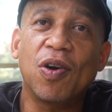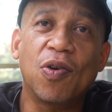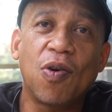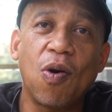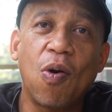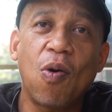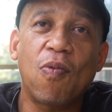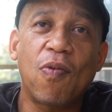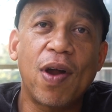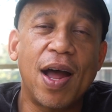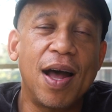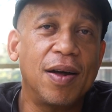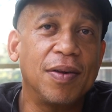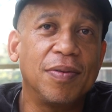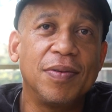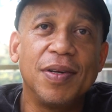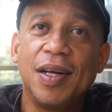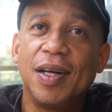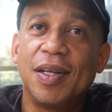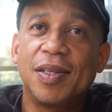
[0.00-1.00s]
go
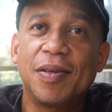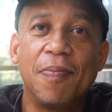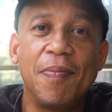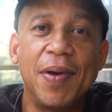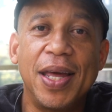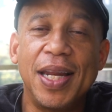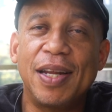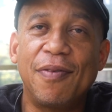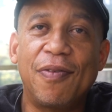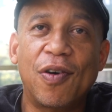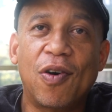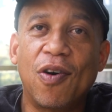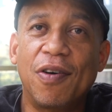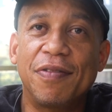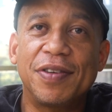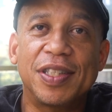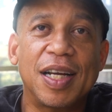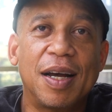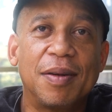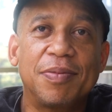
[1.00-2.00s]
around to many different
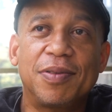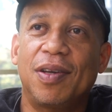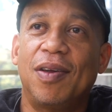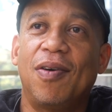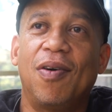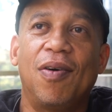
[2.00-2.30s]
coffee shops